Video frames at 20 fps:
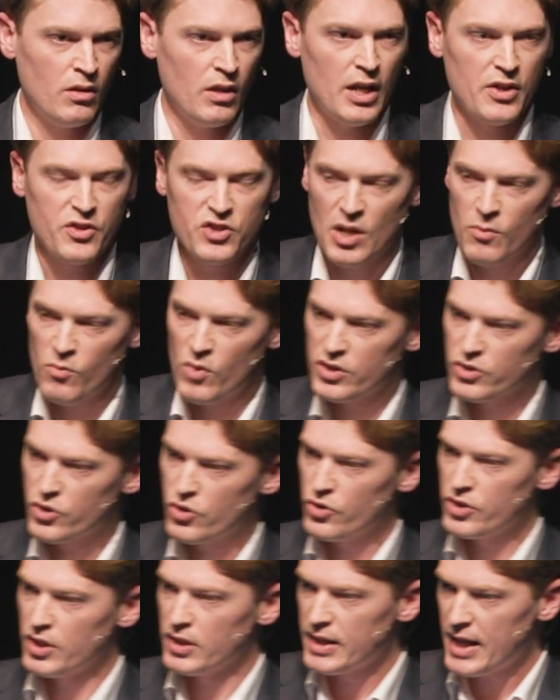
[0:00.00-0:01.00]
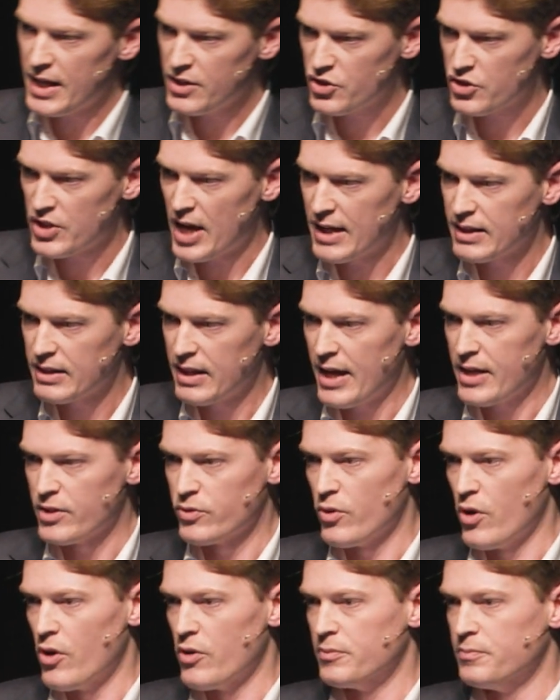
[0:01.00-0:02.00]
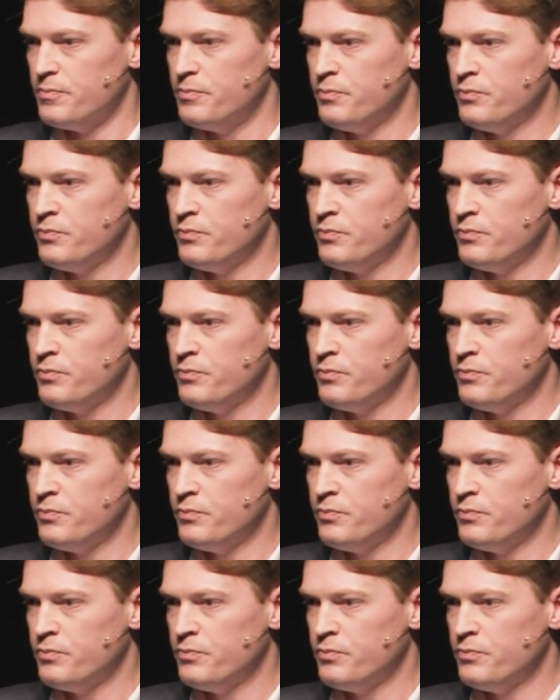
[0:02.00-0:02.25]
And someone could allege that later on.